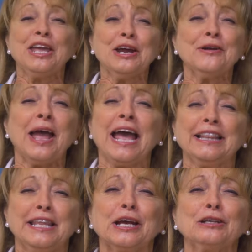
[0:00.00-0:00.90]
Here
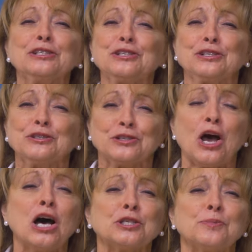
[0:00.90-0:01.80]
at Nicklaus Children's
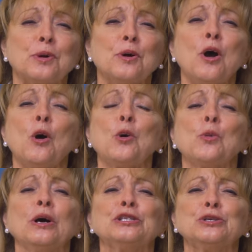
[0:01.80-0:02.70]
Hospital, we
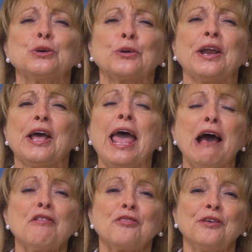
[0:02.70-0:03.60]
want to create a
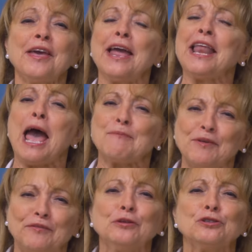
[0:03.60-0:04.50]
healthy and
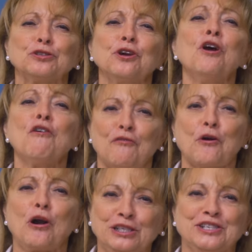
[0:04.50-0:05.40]
happy future for our